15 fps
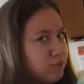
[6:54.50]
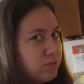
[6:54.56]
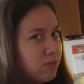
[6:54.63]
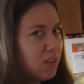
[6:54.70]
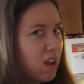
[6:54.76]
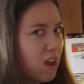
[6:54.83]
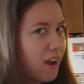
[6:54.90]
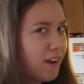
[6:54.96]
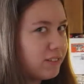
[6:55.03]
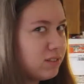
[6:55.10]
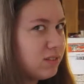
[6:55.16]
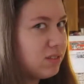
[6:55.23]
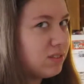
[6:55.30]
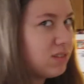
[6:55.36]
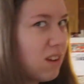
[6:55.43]
Try it,
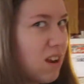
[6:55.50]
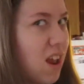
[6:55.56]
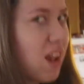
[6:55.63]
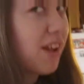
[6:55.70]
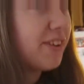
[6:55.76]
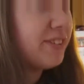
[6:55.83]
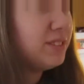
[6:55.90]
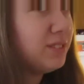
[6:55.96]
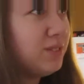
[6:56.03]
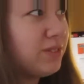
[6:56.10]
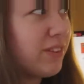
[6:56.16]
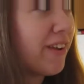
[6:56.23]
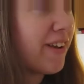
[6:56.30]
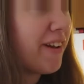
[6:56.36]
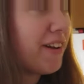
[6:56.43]
try it. It's actually normal.
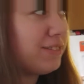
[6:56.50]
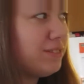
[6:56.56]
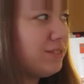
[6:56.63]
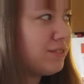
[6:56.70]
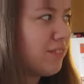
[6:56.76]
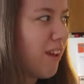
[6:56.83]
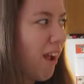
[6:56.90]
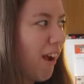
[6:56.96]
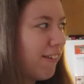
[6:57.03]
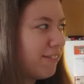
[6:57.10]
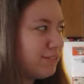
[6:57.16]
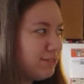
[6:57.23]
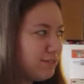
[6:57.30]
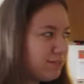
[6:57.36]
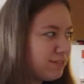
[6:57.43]
I just wanna
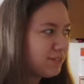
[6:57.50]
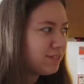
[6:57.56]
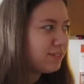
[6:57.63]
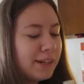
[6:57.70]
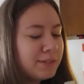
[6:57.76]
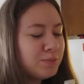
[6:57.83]
see if you like it.